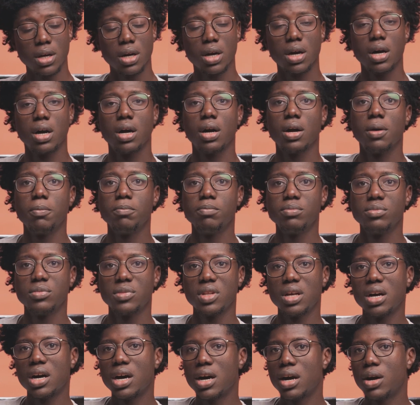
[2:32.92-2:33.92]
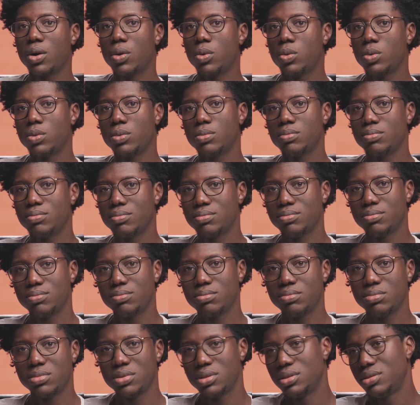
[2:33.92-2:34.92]
how
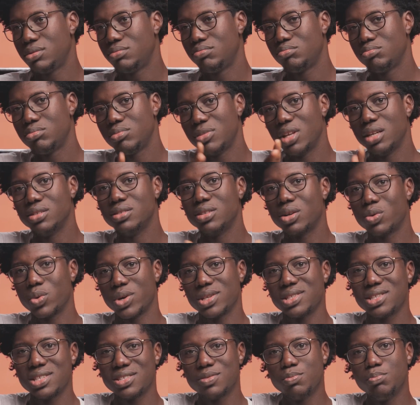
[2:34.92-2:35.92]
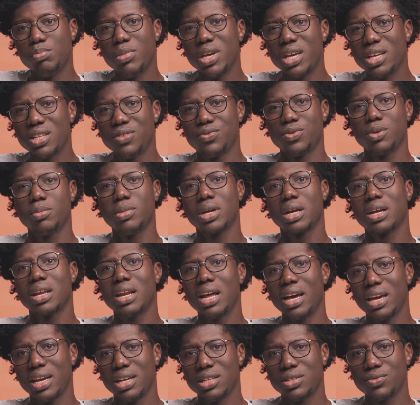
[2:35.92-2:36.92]
a request is made from a
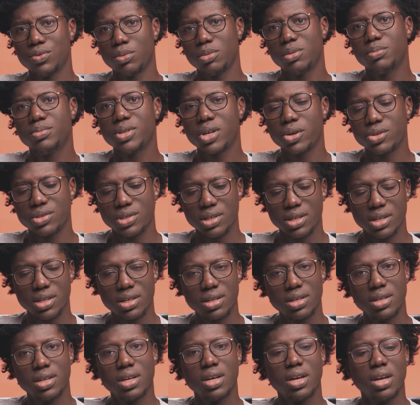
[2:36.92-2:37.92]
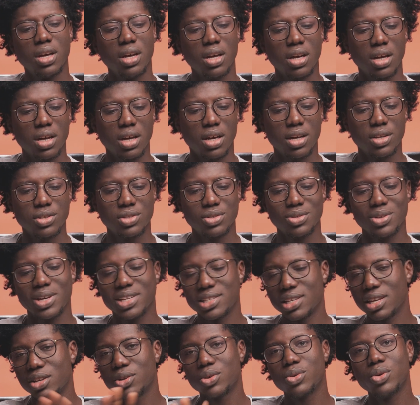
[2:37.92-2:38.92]
client, from a browser. So
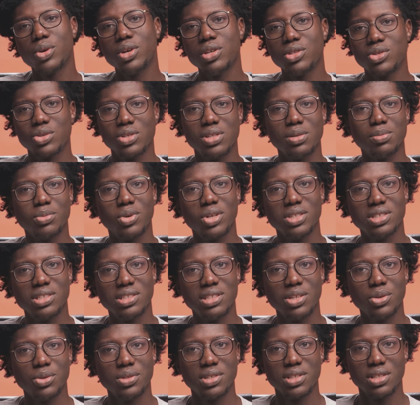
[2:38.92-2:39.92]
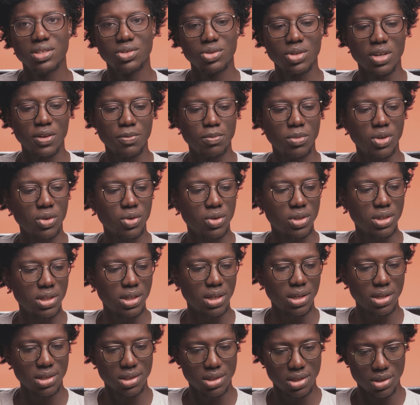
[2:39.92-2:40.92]
as I go into the more detailed things, you have more
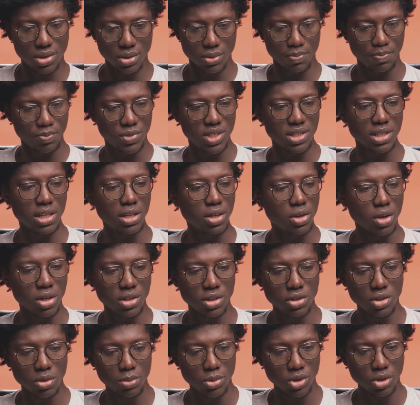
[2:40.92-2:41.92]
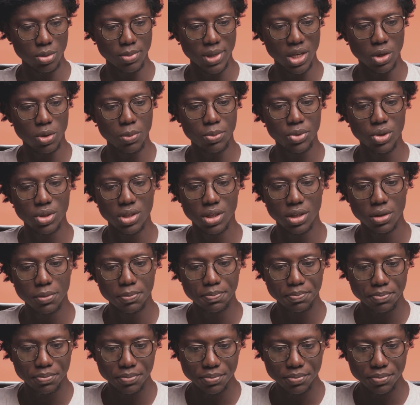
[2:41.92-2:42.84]
context. So this is an incognito mode on my computer.